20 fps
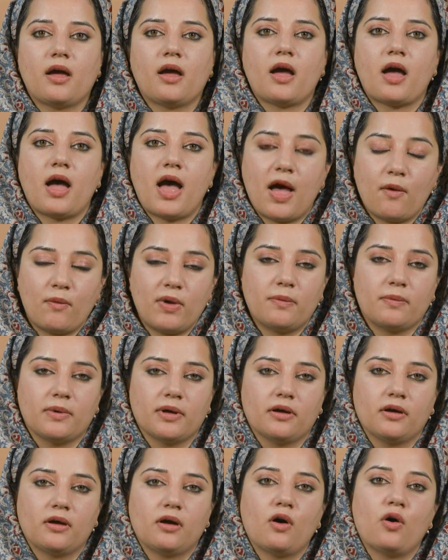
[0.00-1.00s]
However,
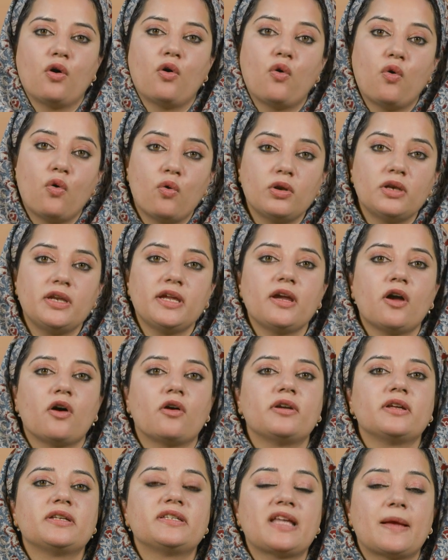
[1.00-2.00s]
a holding or a
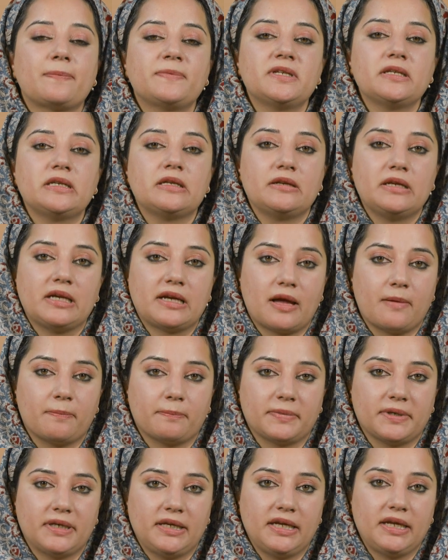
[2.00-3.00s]
subsidiary
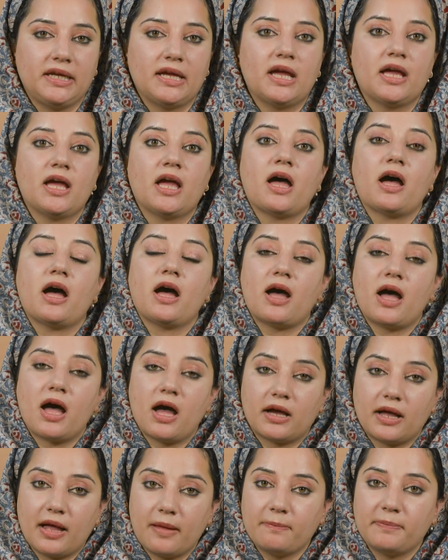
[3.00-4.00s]
company, a
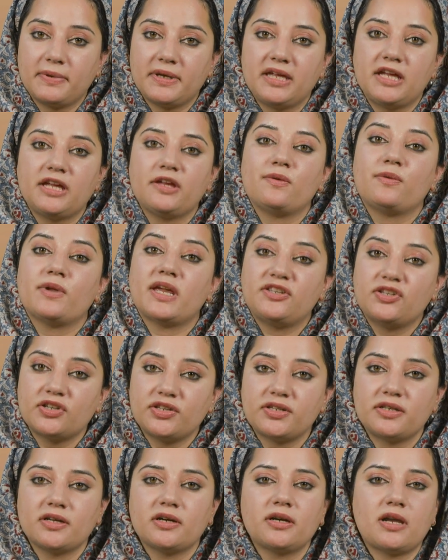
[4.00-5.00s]
company
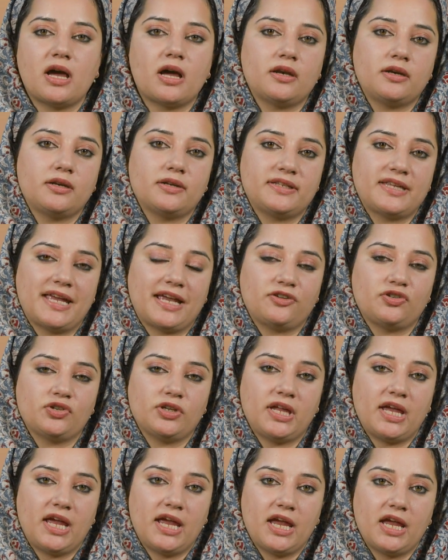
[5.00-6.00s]
registered under Section
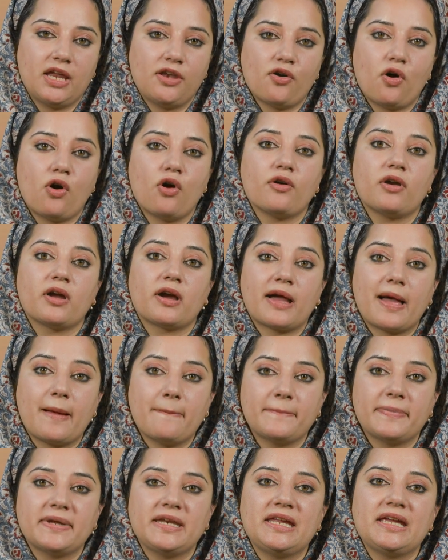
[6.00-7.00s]
8 or a
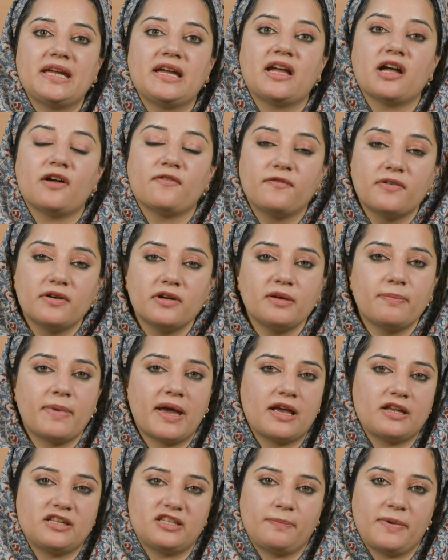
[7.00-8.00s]
company governed by a
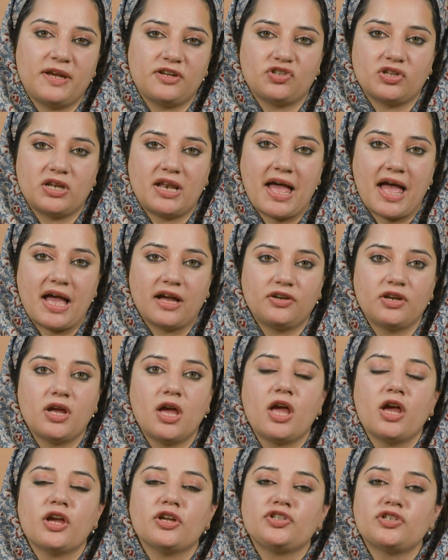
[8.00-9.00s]
special act
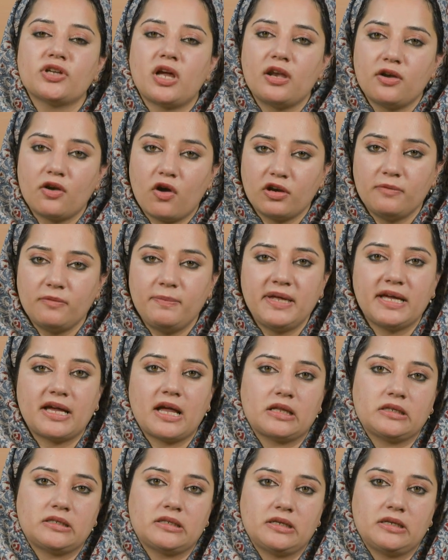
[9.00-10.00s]
shall not be
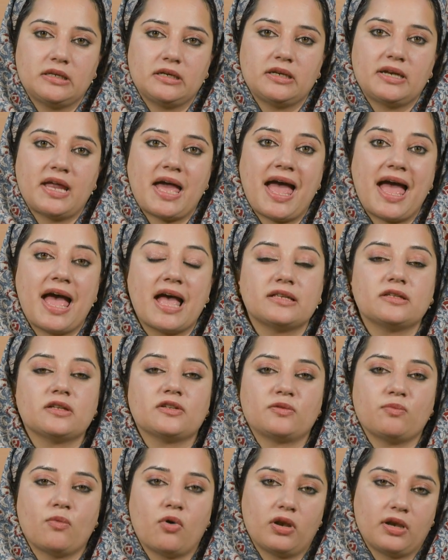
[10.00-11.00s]
considered as a
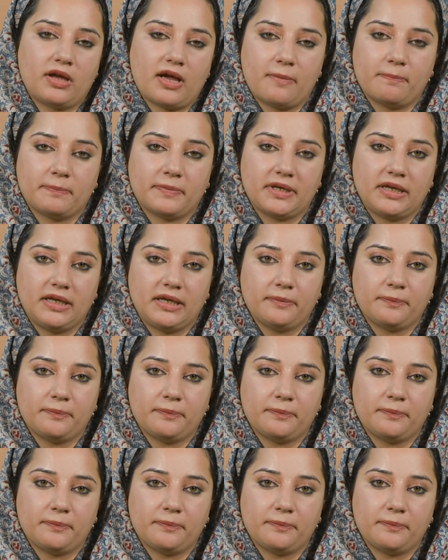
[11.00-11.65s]
small company.